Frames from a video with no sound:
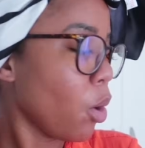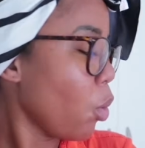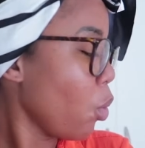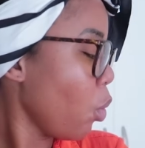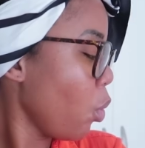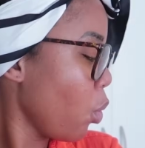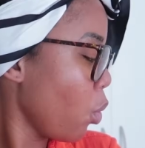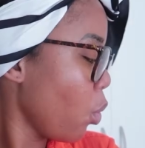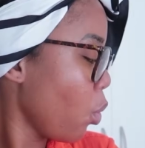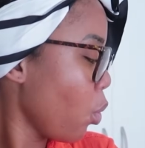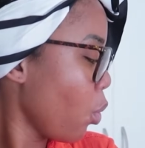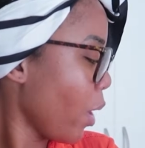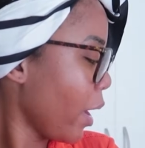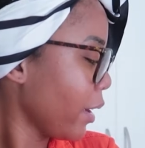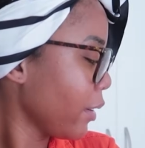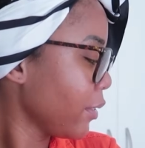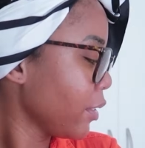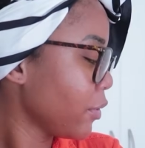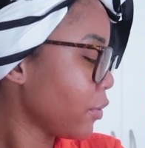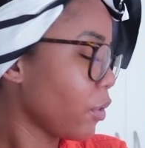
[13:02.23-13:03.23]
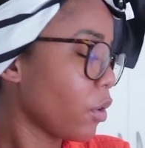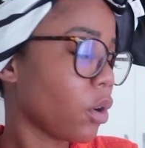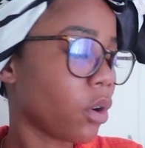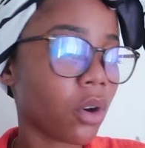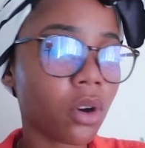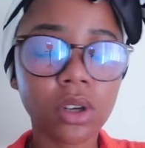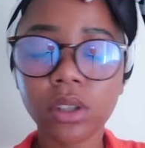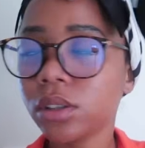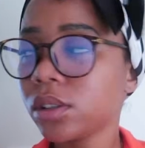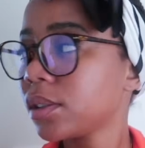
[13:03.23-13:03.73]
Ooh, I even
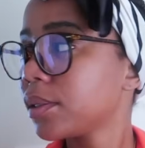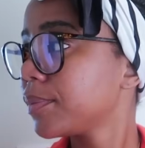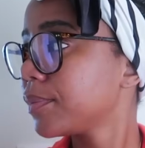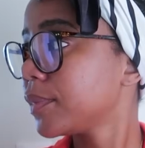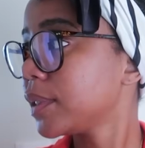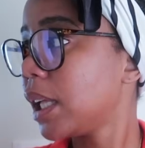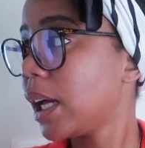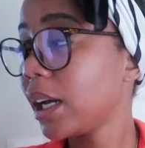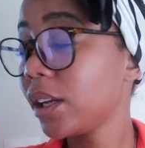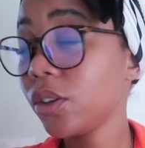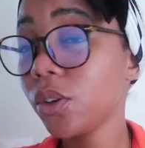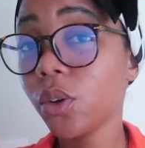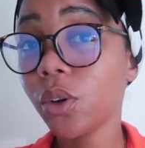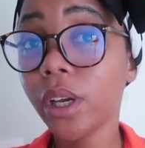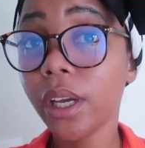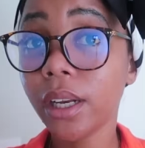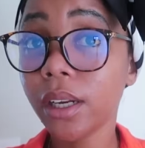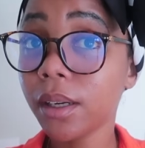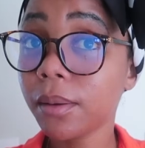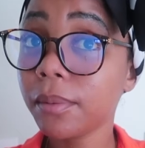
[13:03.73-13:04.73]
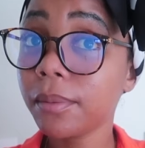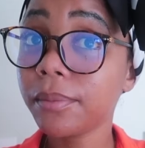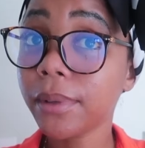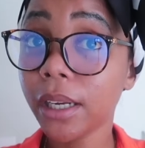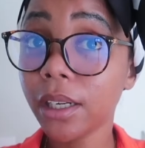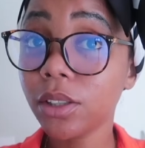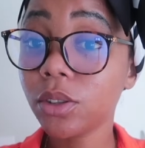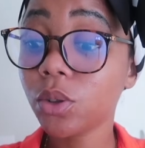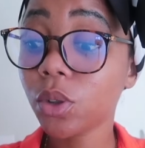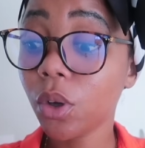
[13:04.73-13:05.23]
forgot, I need
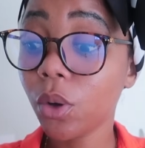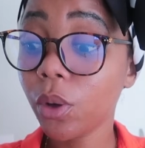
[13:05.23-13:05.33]
to